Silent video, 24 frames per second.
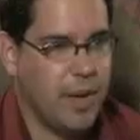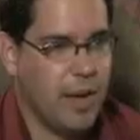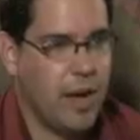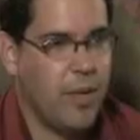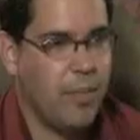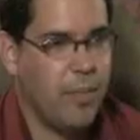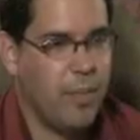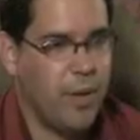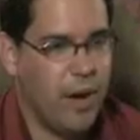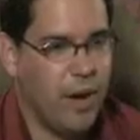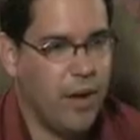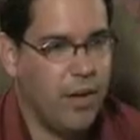
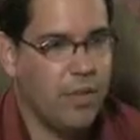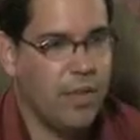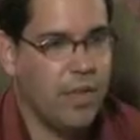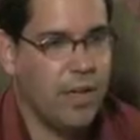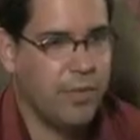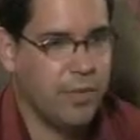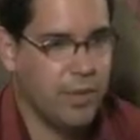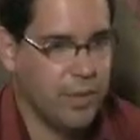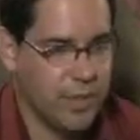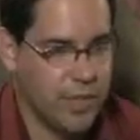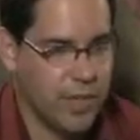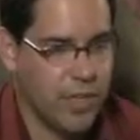Haunt Ball,
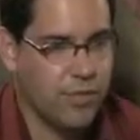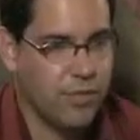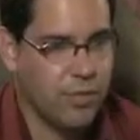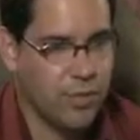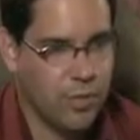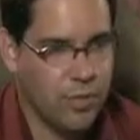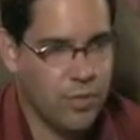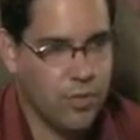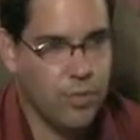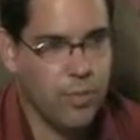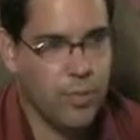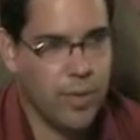they were in touch
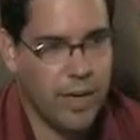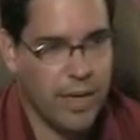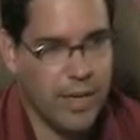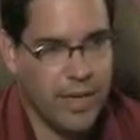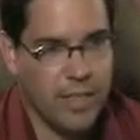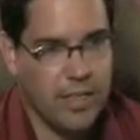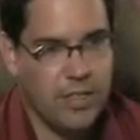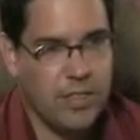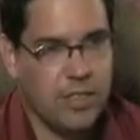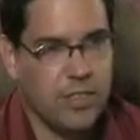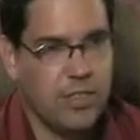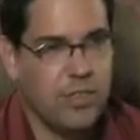with
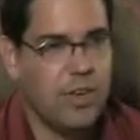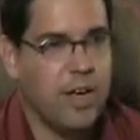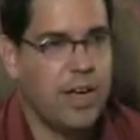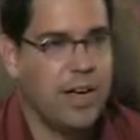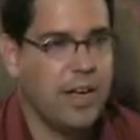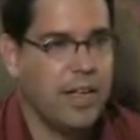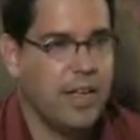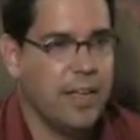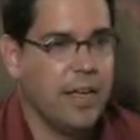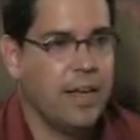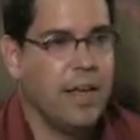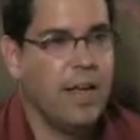Doombuggies to try
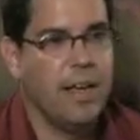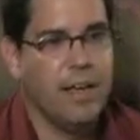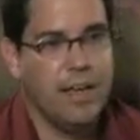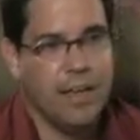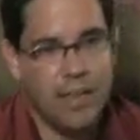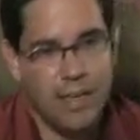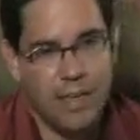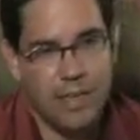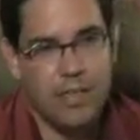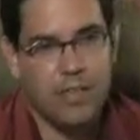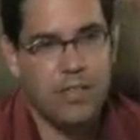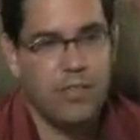to get
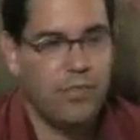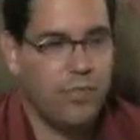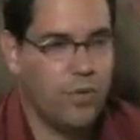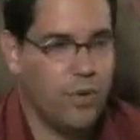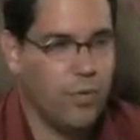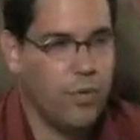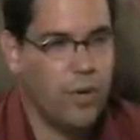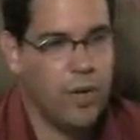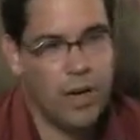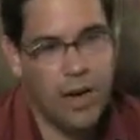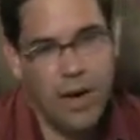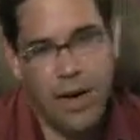ideas
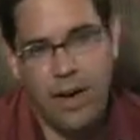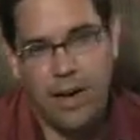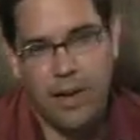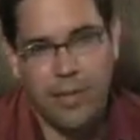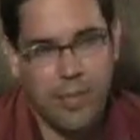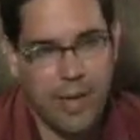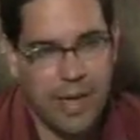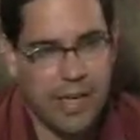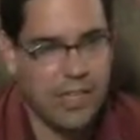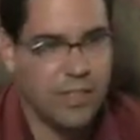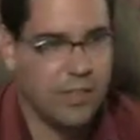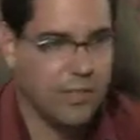for what Haunted
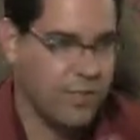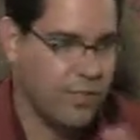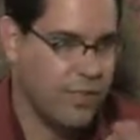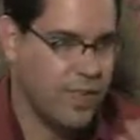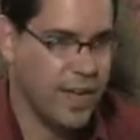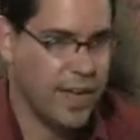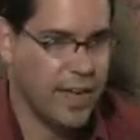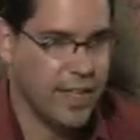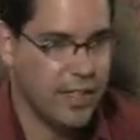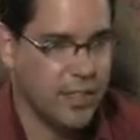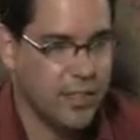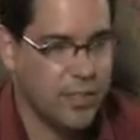Mansion
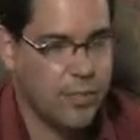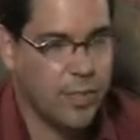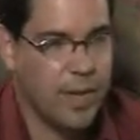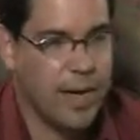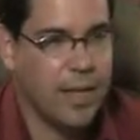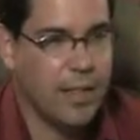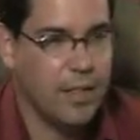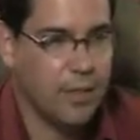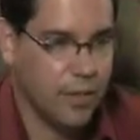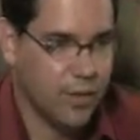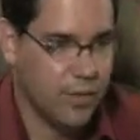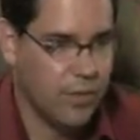fans
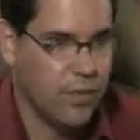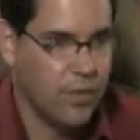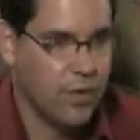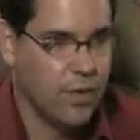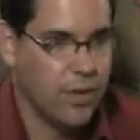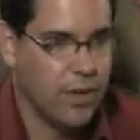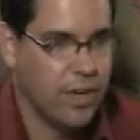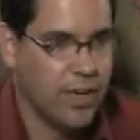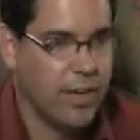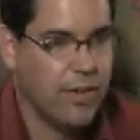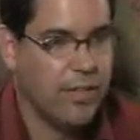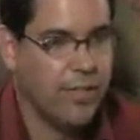might look
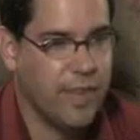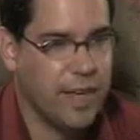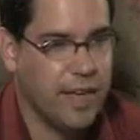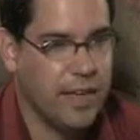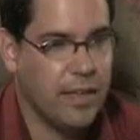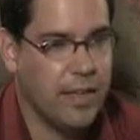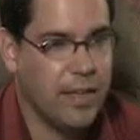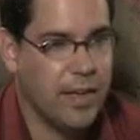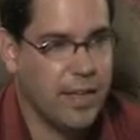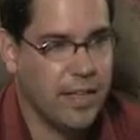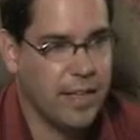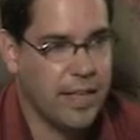for in an
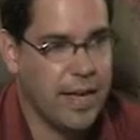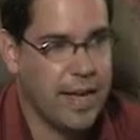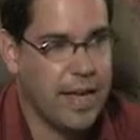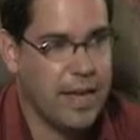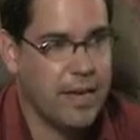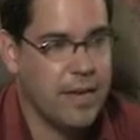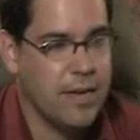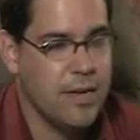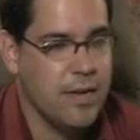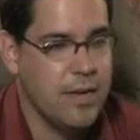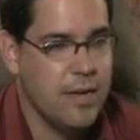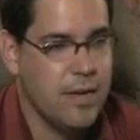event like
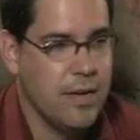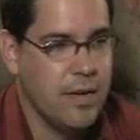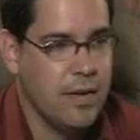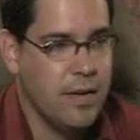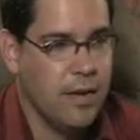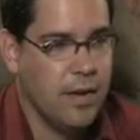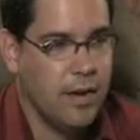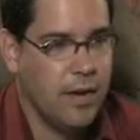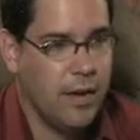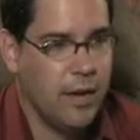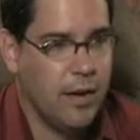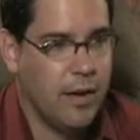that.
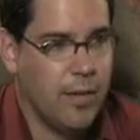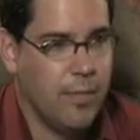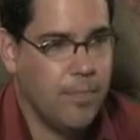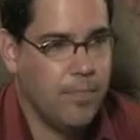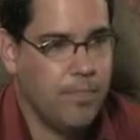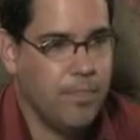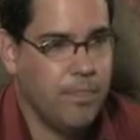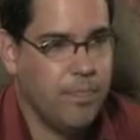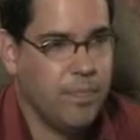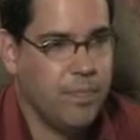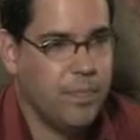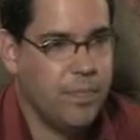
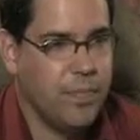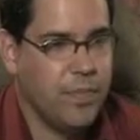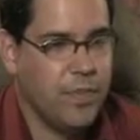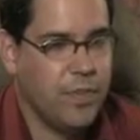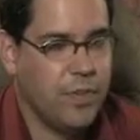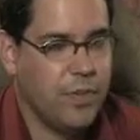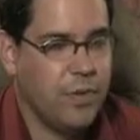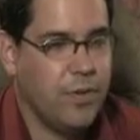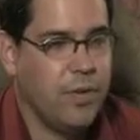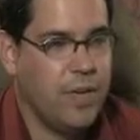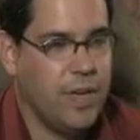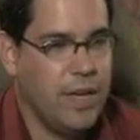
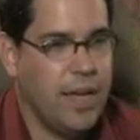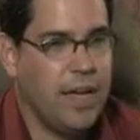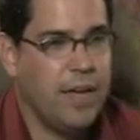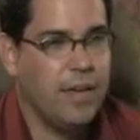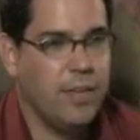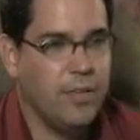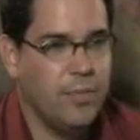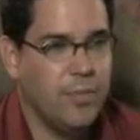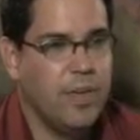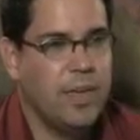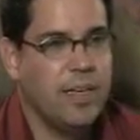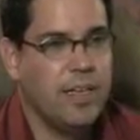So yeah,
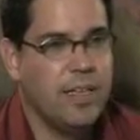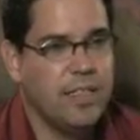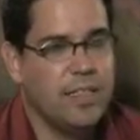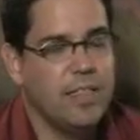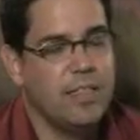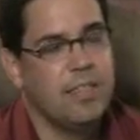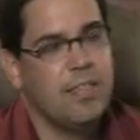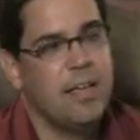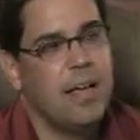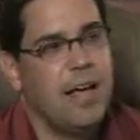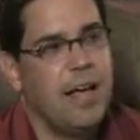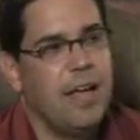Doombuggies
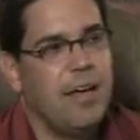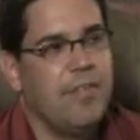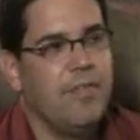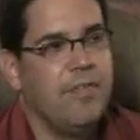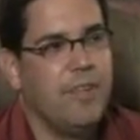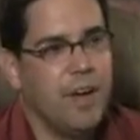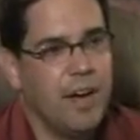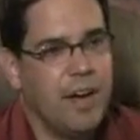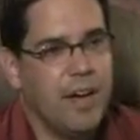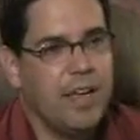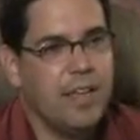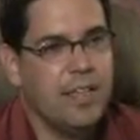has had
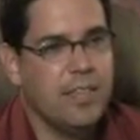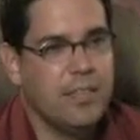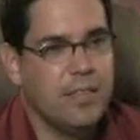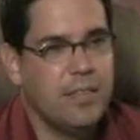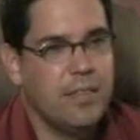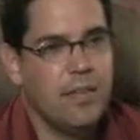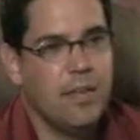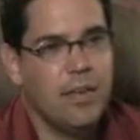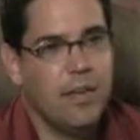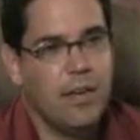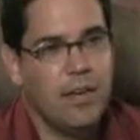various